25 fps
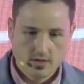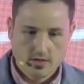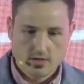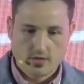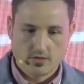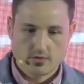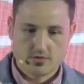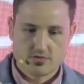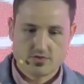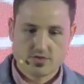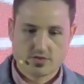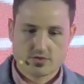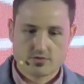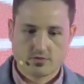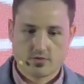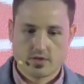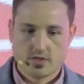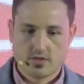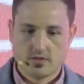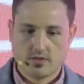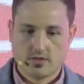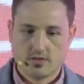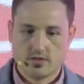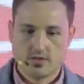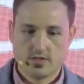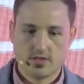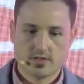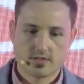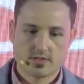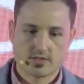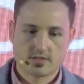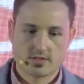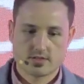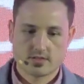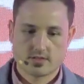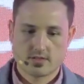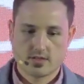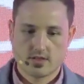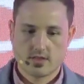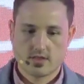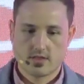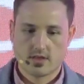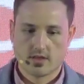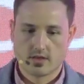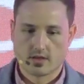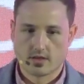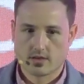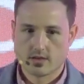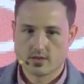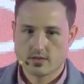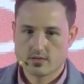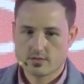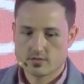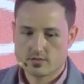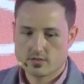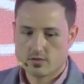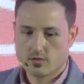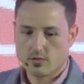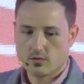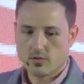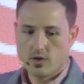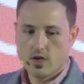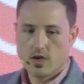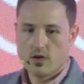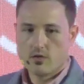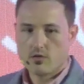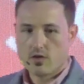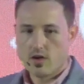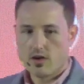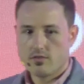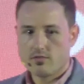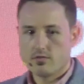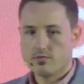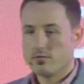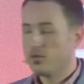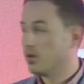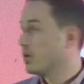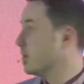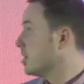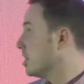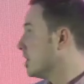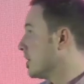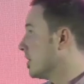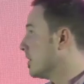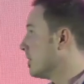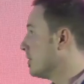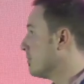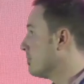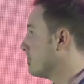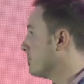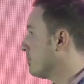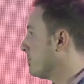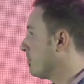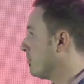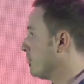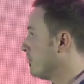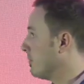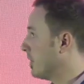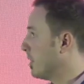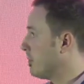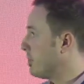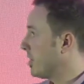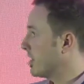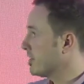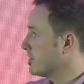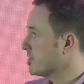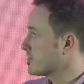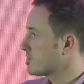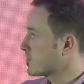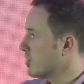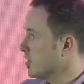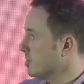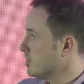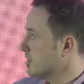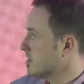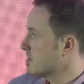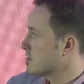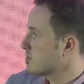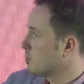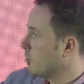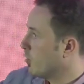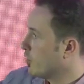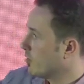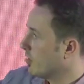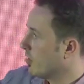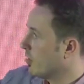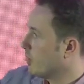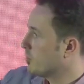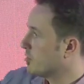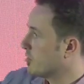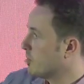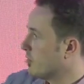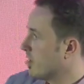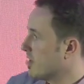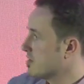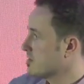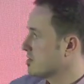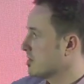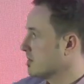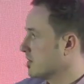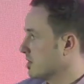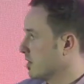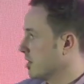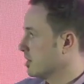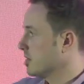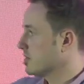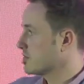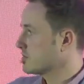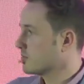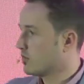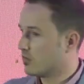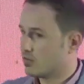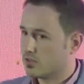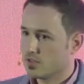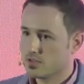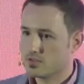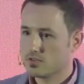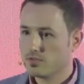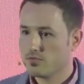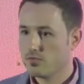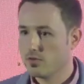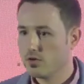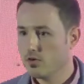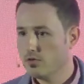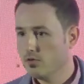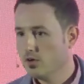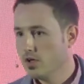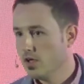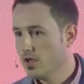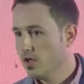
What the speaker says: You just run this thing. So you have a Python script. It's model optimizer underscore TensorFlow.